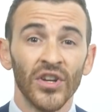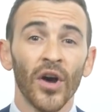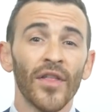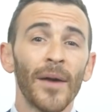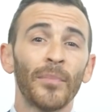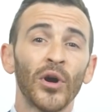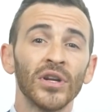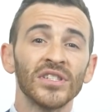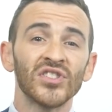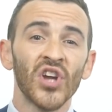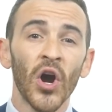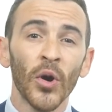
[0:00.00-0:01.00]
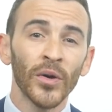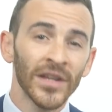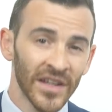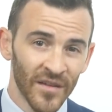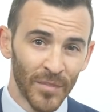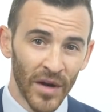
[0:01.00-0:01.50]
No, that part is
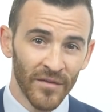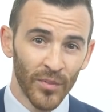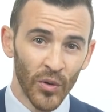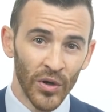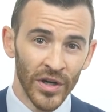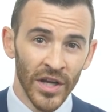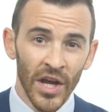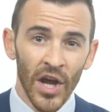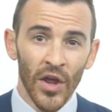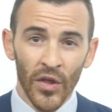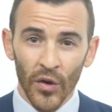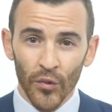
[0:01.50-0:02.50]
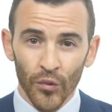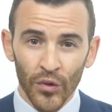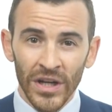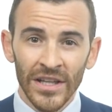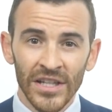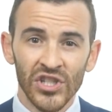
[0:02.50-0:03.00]
totally above board. The
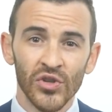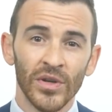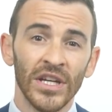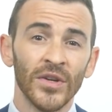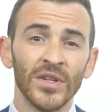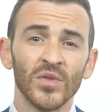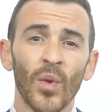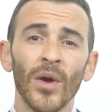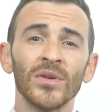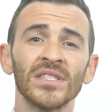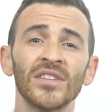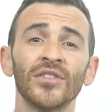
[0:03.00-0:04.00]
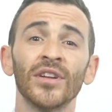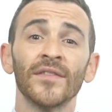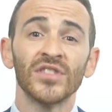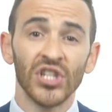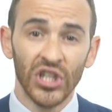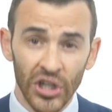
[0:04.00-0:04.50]
real issue here is why wasn't there enough
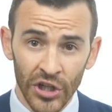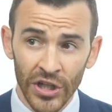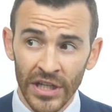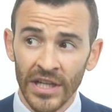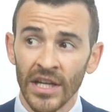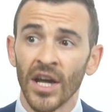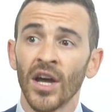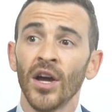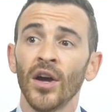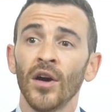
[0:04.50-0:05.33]
security